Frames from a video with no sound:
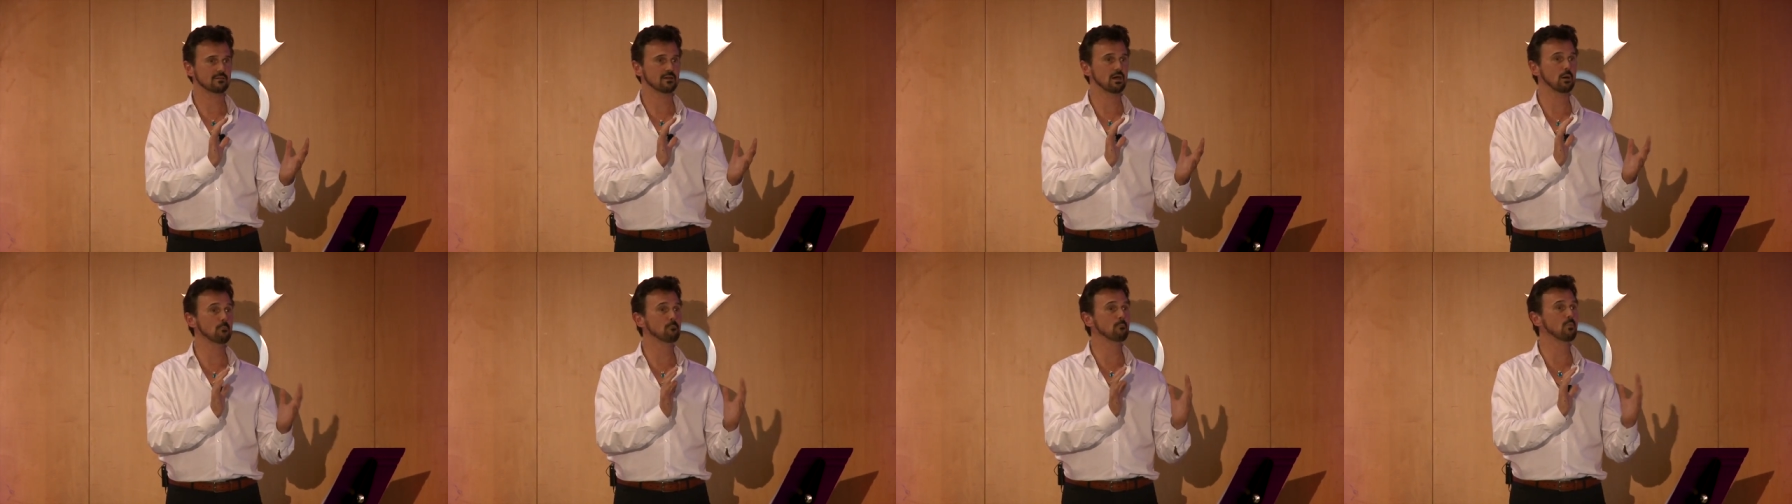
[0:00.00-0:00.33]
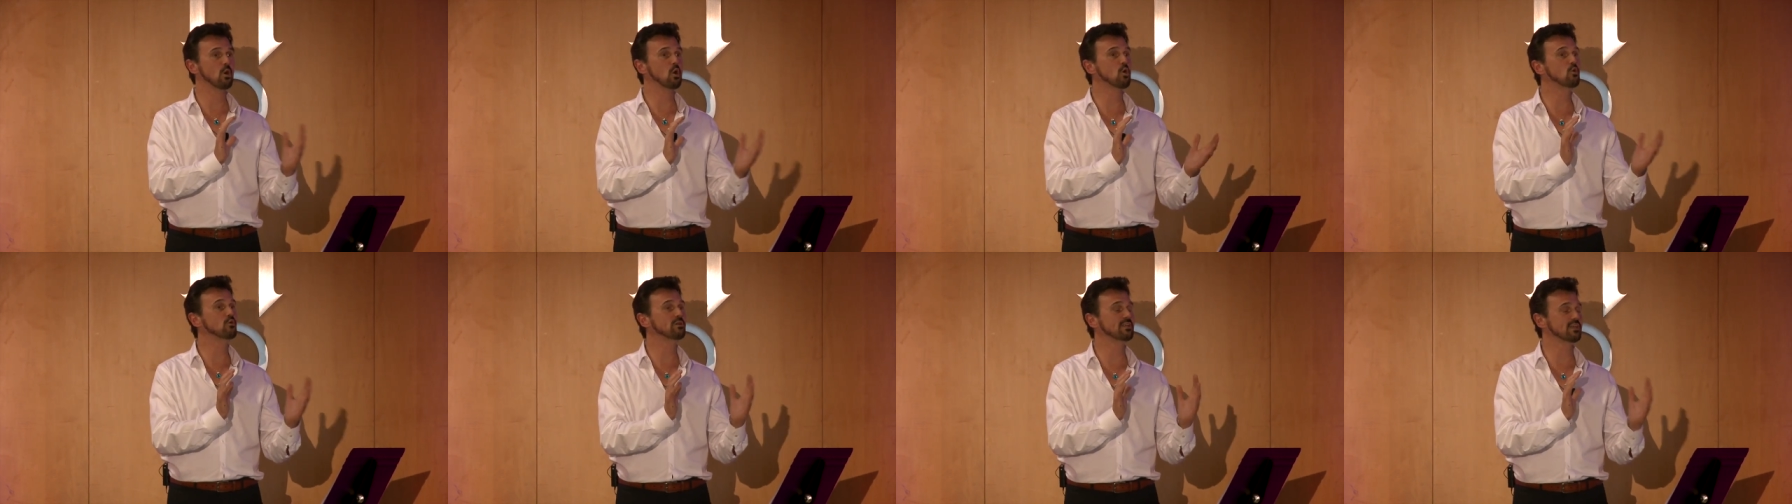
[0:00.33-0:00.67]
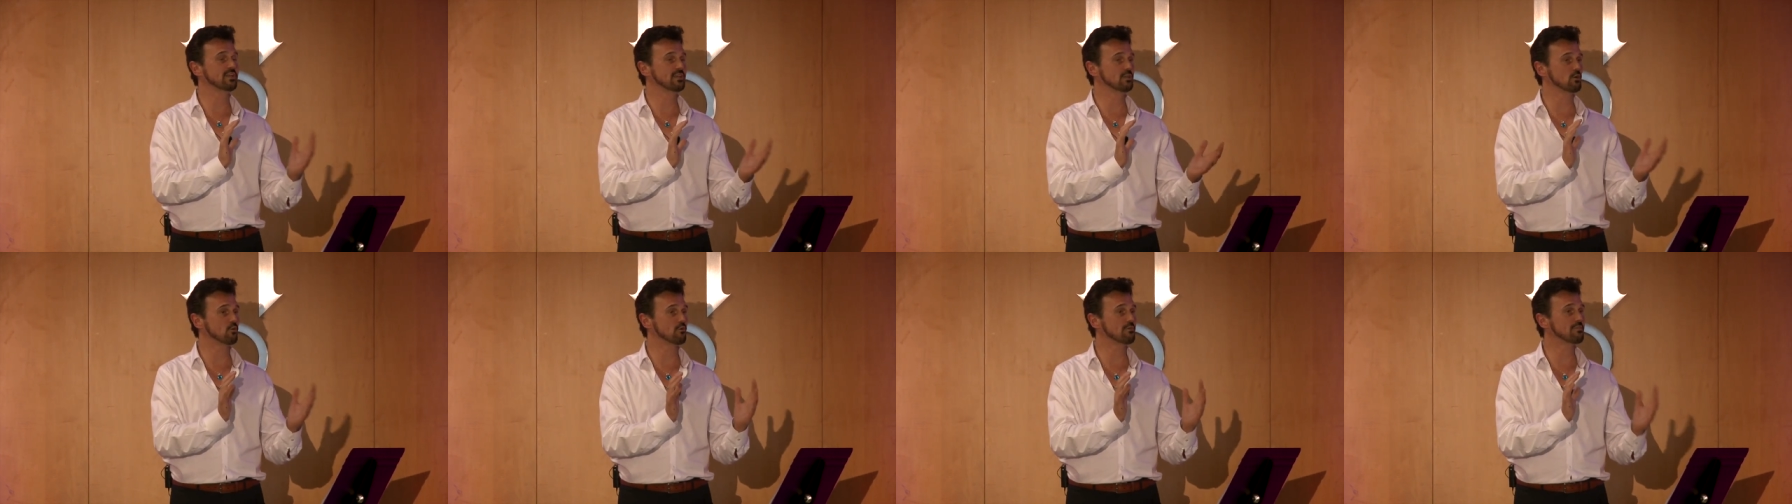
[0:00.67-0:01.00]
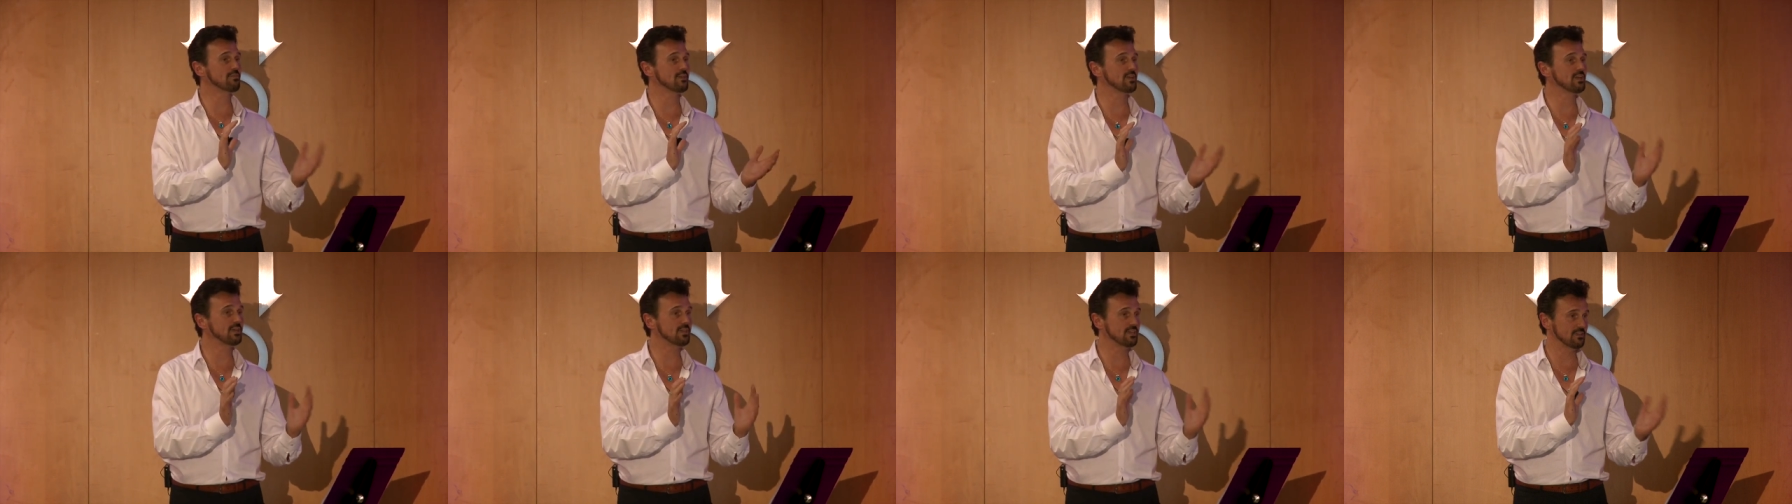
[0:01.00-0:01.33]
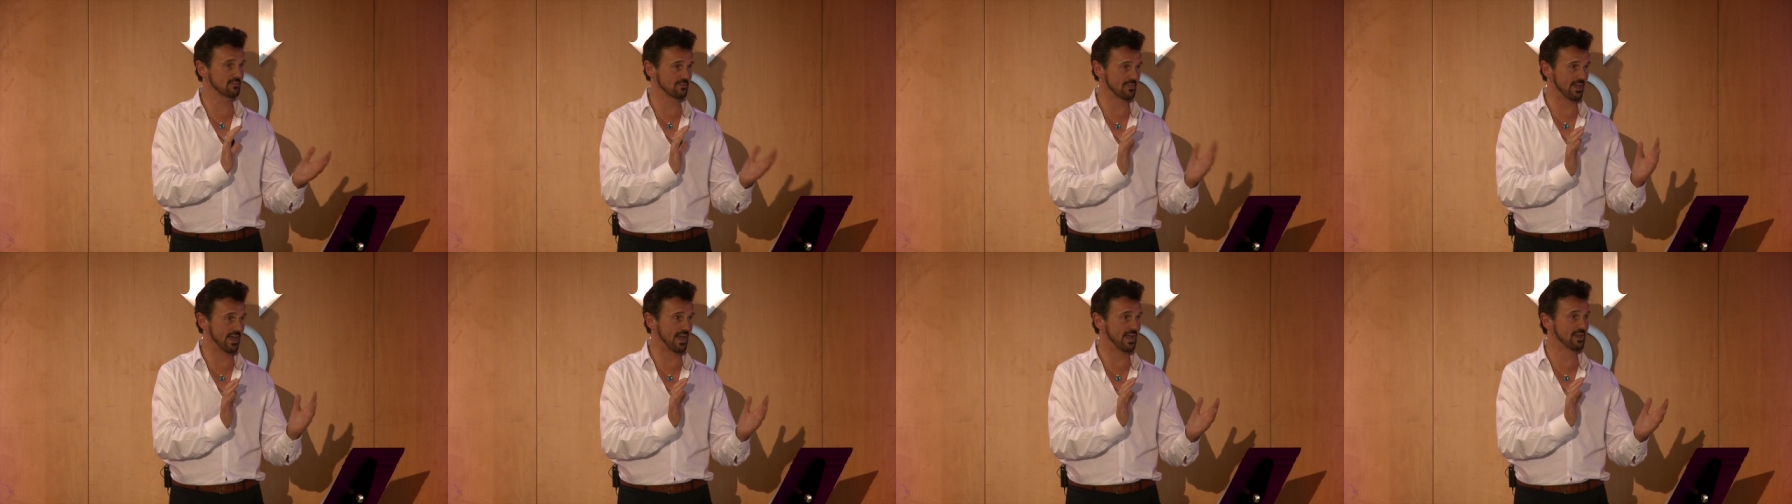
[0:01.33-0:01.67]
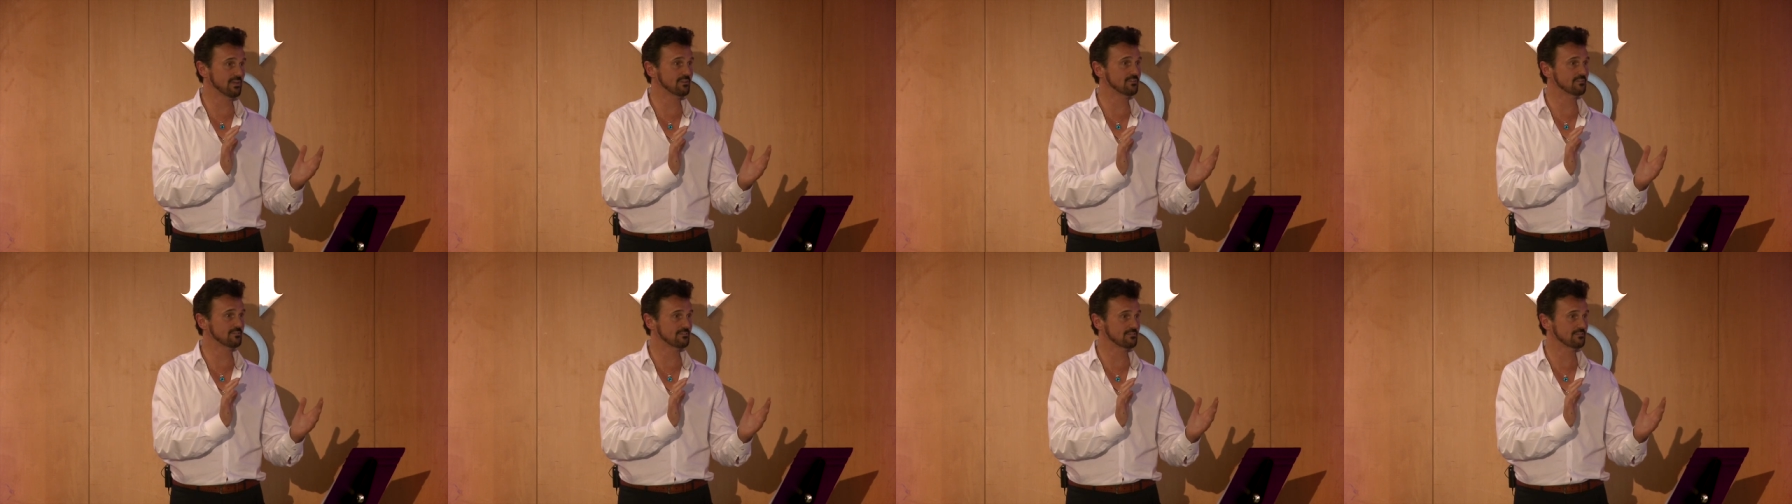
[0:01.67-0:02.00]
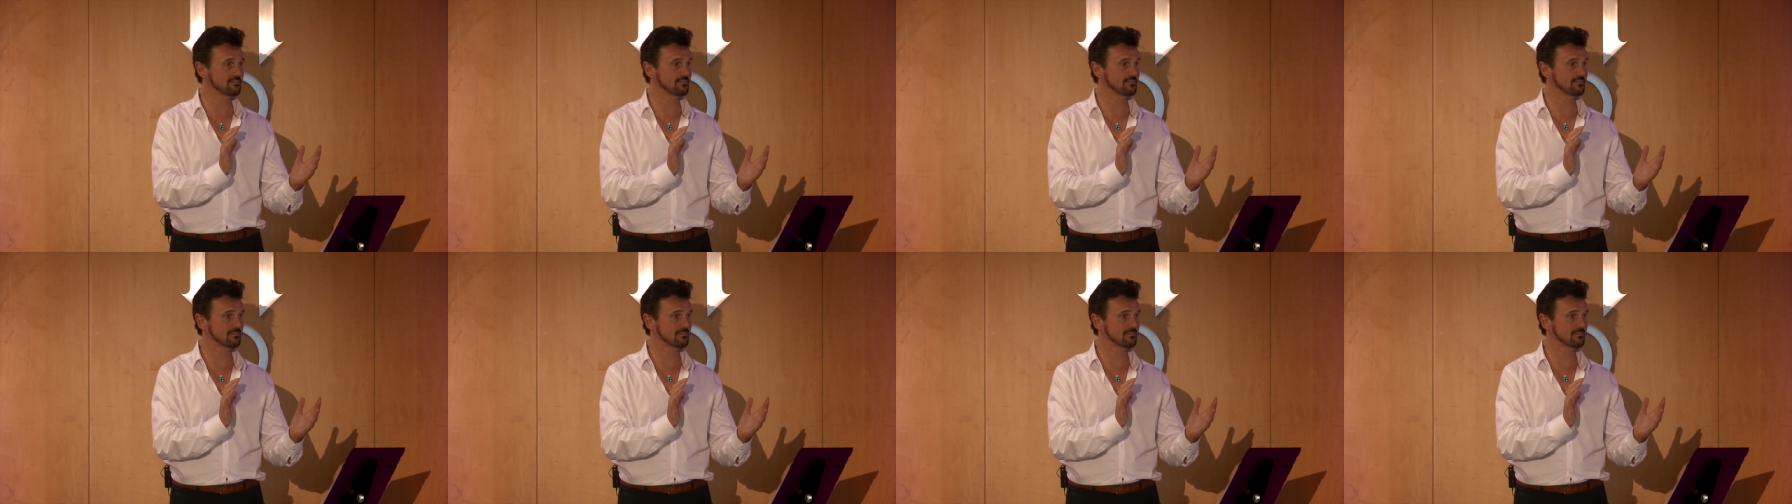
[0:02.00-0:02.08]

emoting or thinking that,